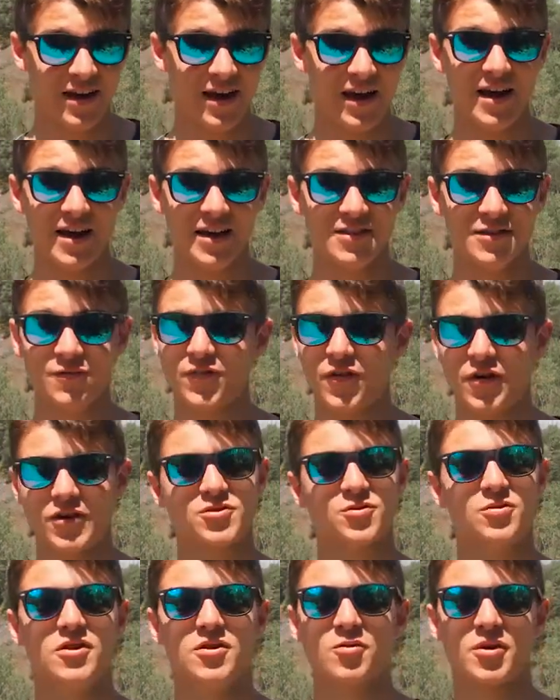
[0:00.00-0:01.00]
And the first
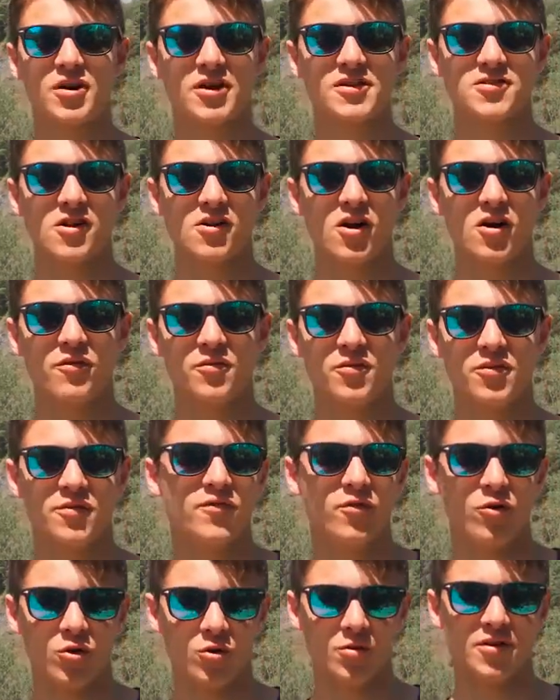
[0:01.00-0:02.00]
one, we're gonna start off with
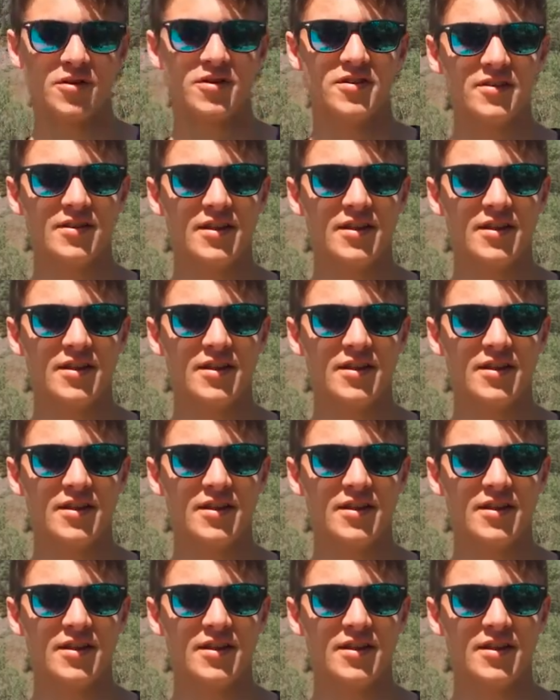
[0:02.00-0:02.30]
forward.